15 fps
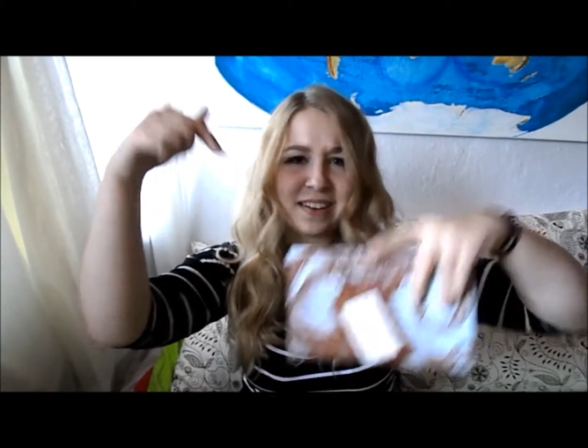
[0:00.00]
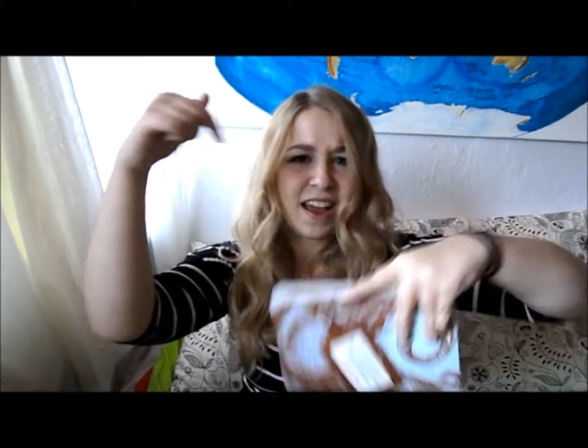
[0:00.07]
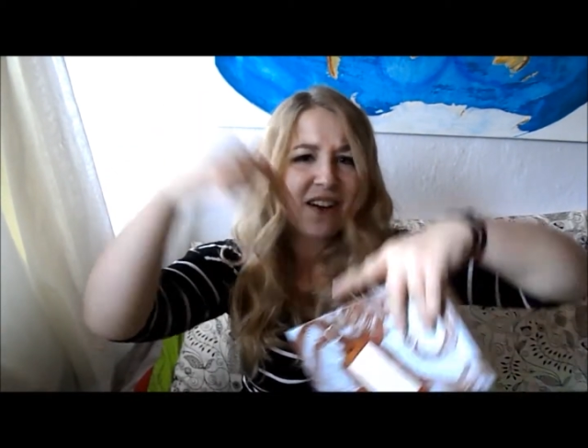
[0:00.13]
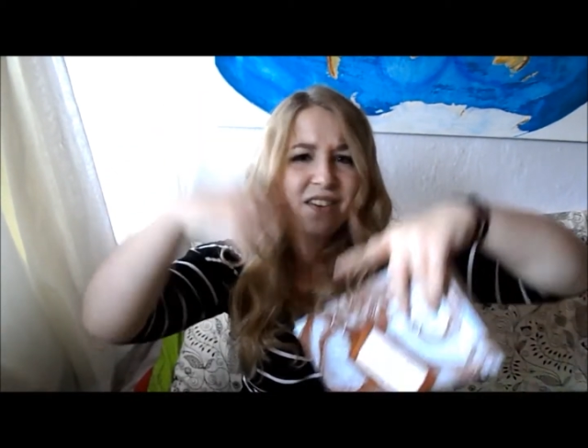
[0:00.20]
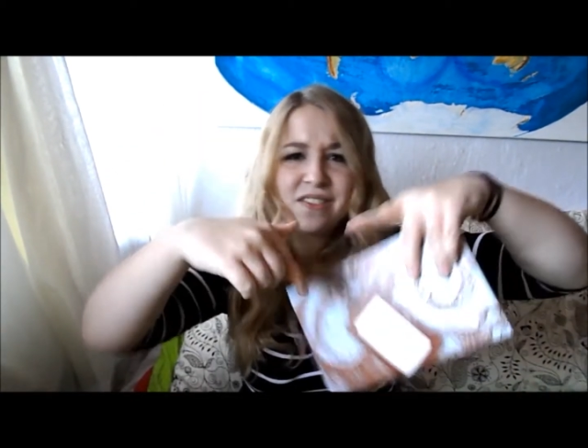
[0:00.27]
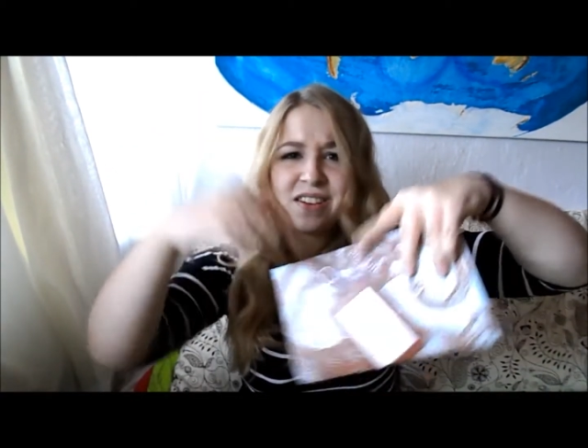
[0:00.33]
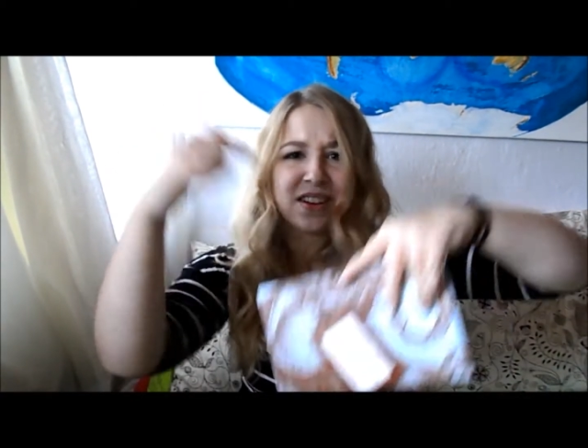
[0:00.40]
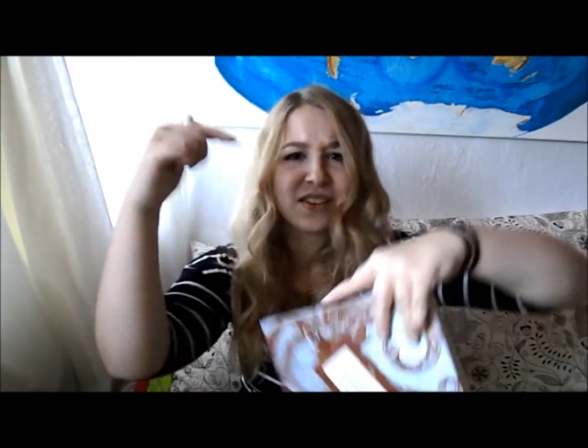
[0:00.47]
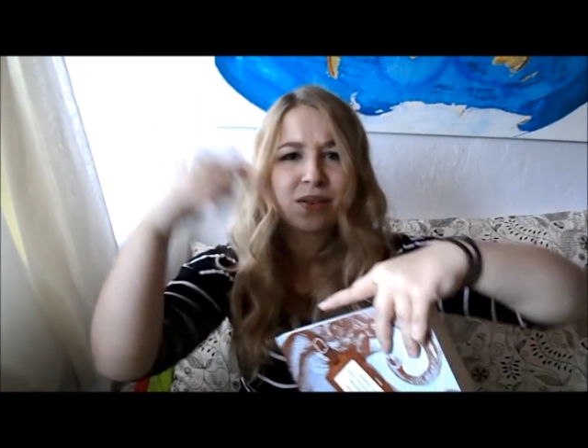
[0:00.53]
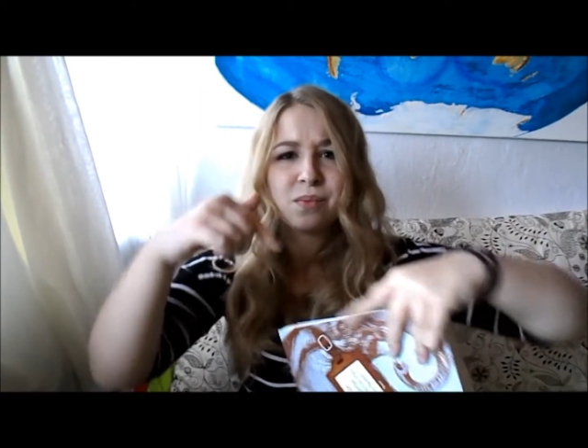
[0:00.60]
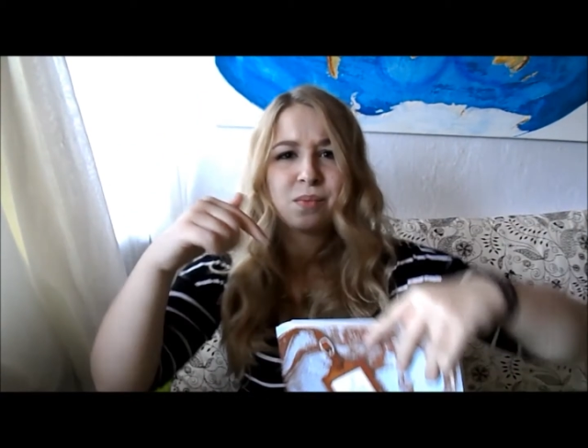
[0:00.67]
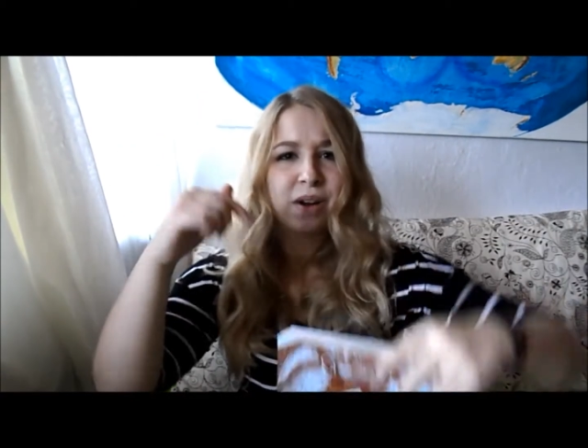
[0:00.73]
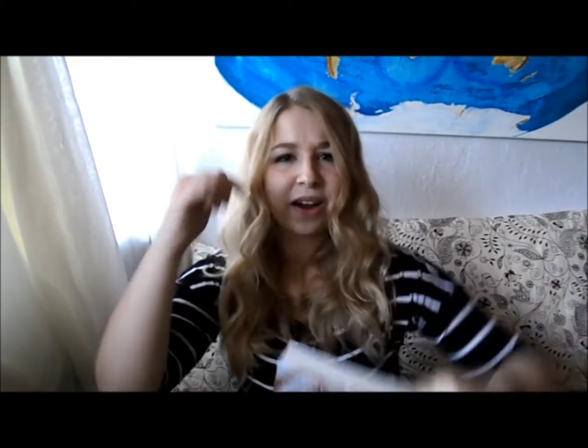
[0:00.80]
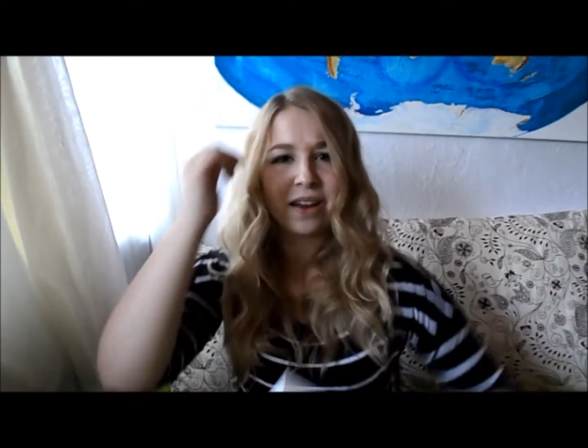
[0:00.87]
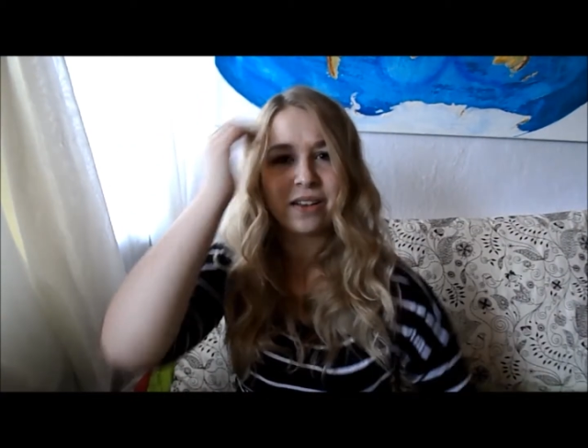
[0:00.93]
down there
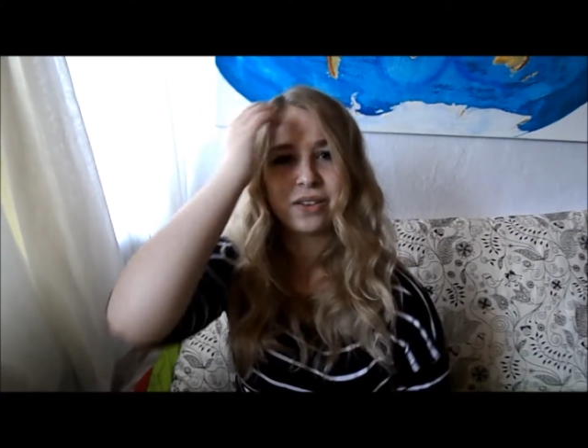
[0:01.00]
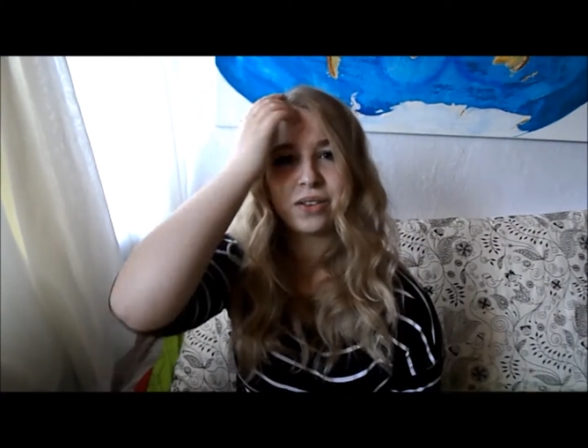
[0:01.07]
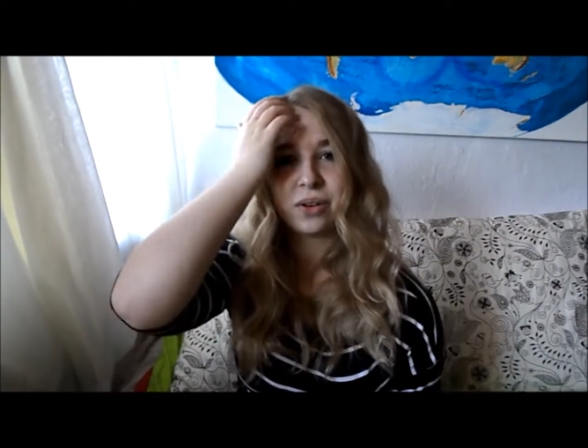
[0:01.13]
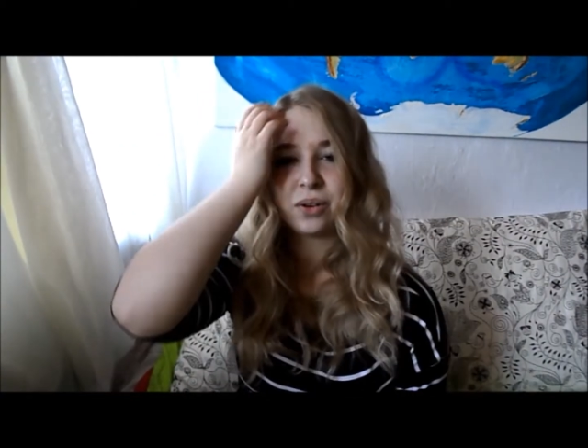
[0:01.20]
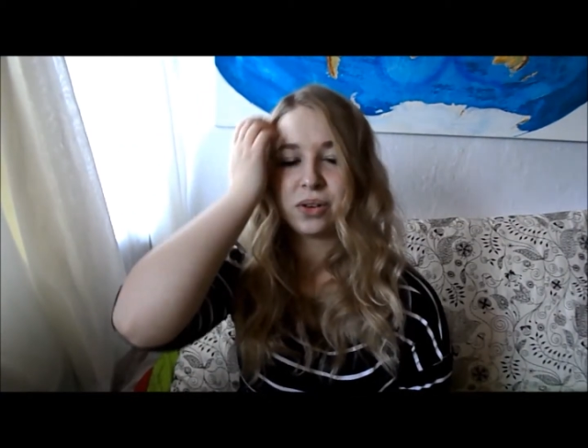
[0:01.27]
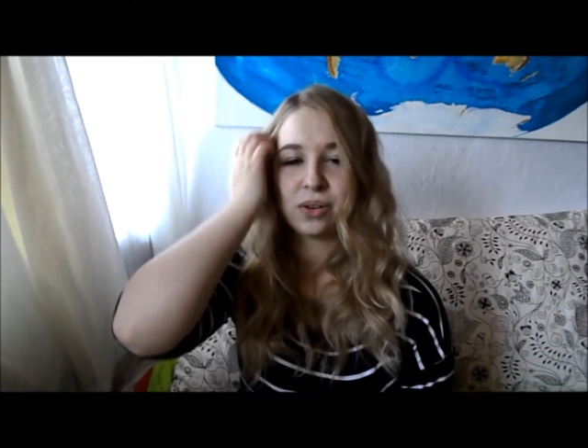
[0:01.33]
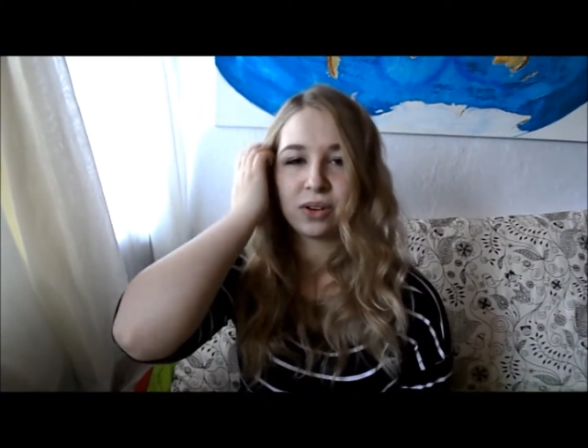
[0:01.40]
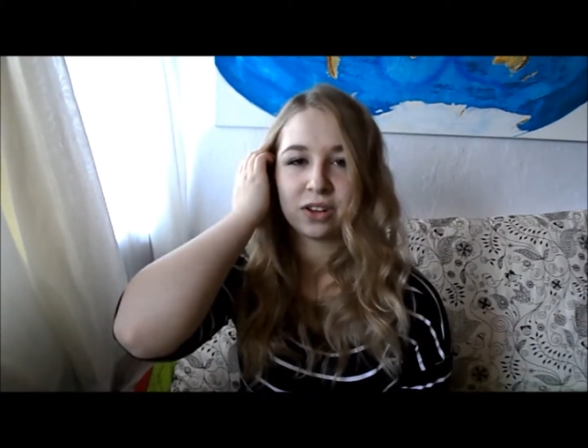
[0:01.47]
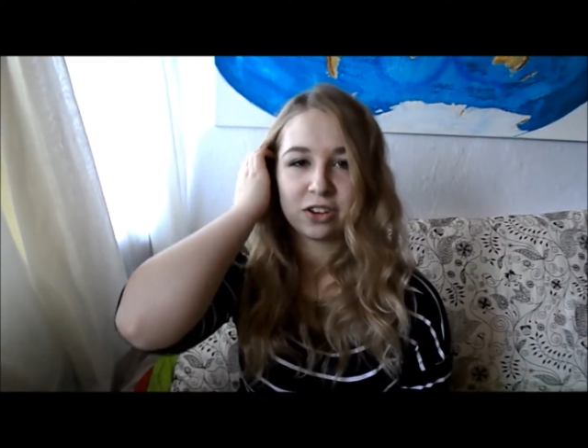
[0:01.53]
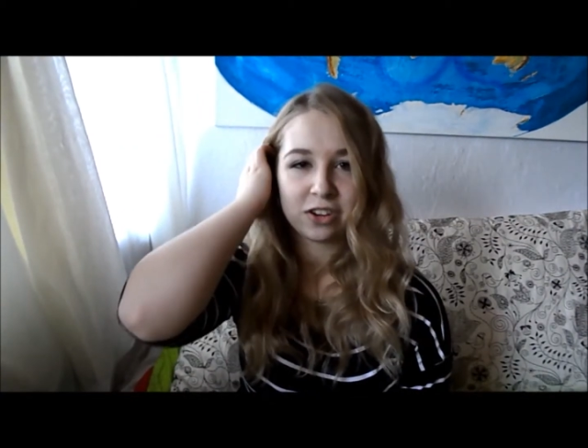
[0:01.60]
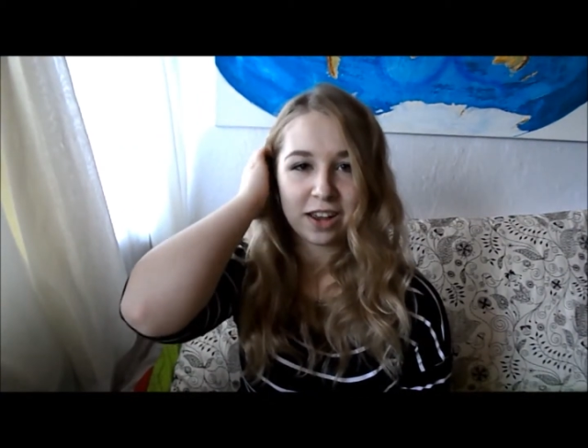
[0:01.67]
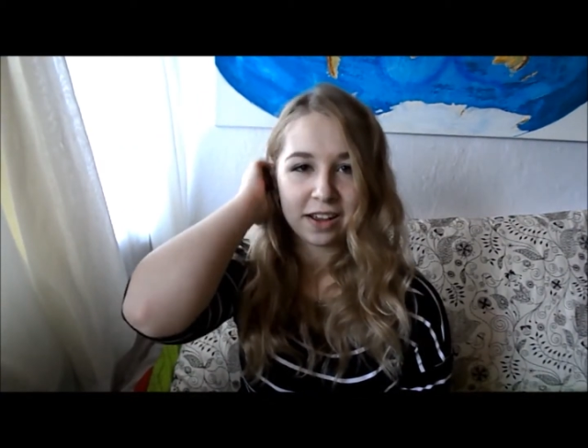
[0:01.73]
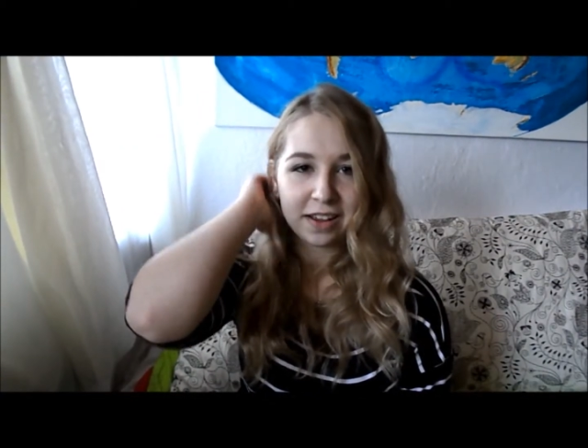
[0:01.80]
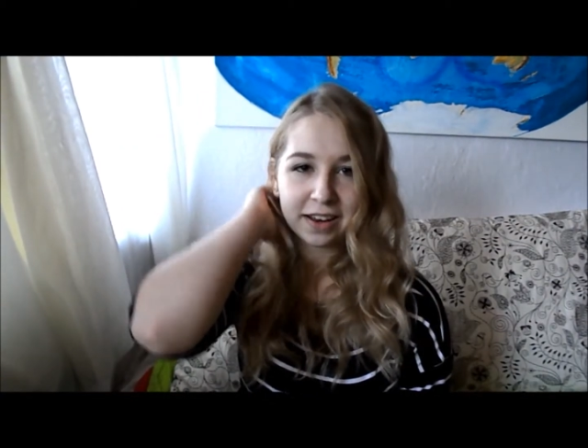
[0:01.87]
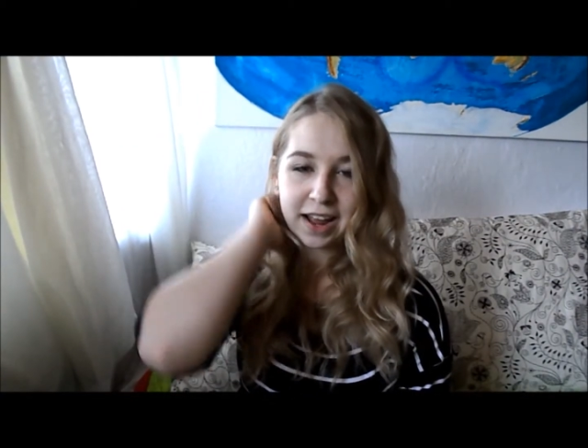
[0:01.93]
somewhere so you can
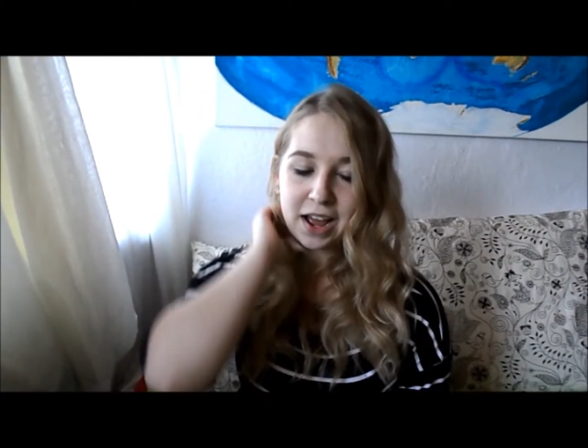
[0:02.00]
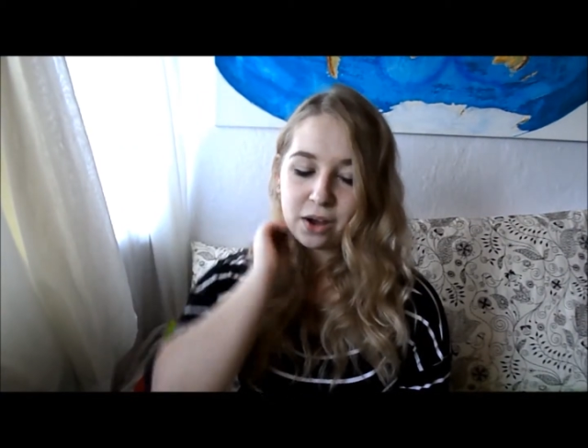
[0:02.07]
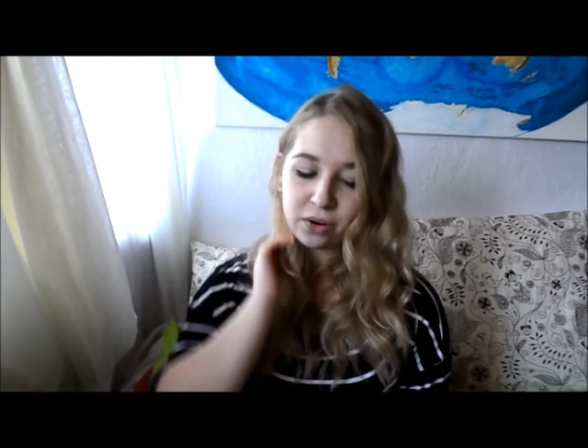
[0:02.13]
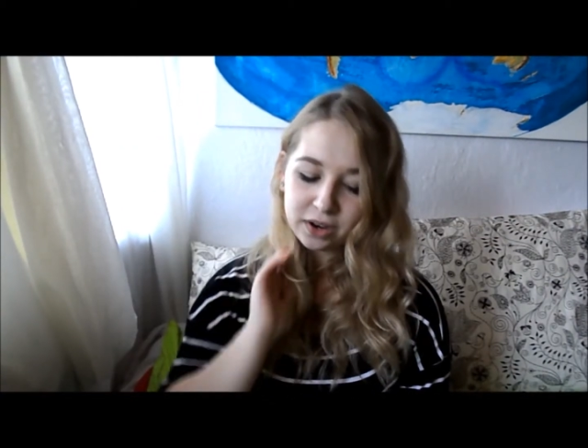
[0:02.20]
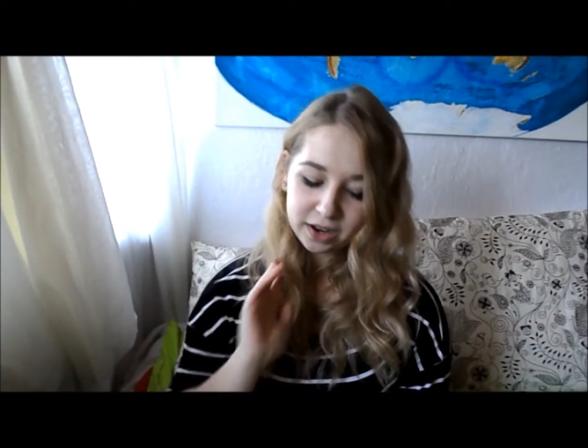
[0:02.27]
check it out,